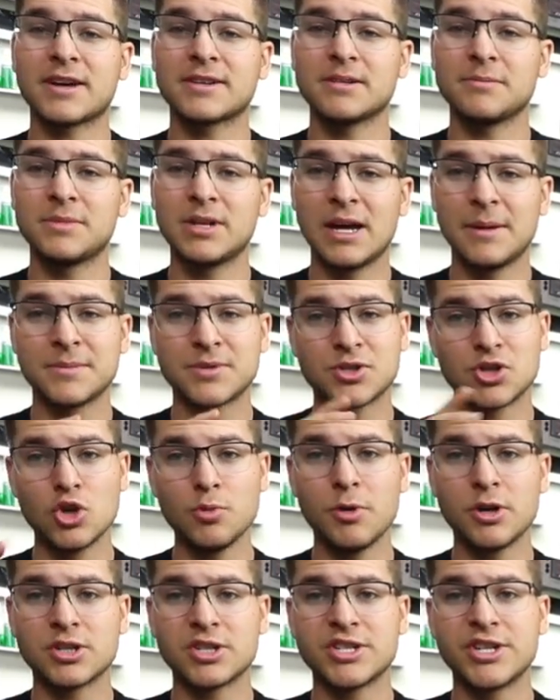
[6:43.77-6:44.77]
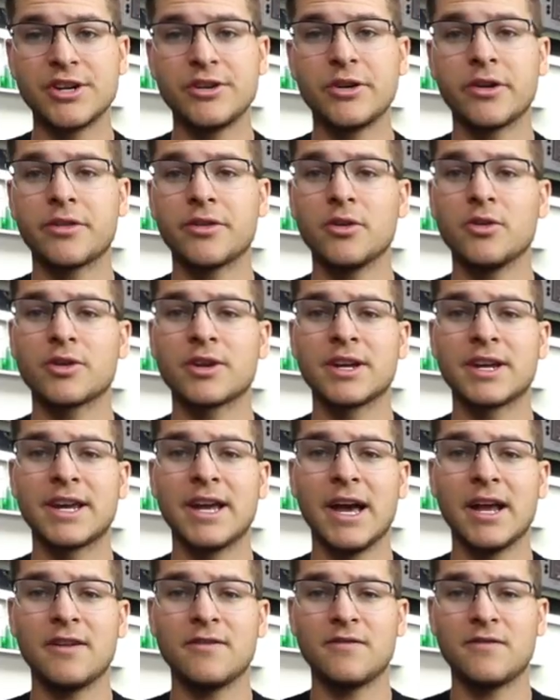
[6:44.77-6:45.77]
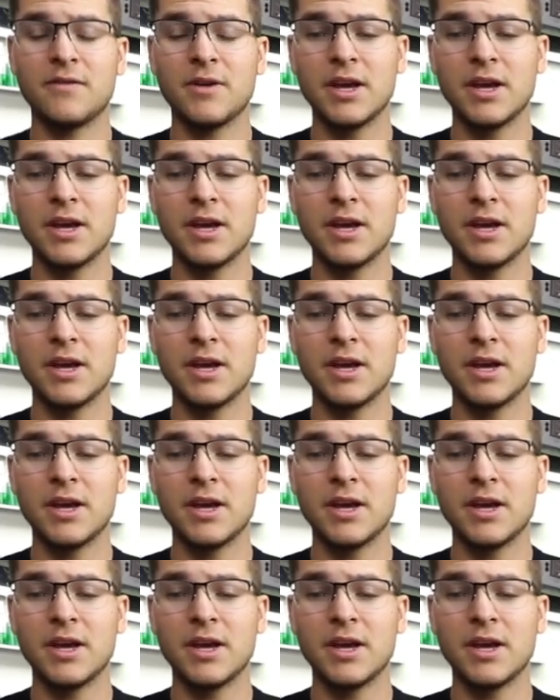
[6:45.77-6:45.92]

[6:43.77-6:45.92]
Sometimes too much steering throw can kind of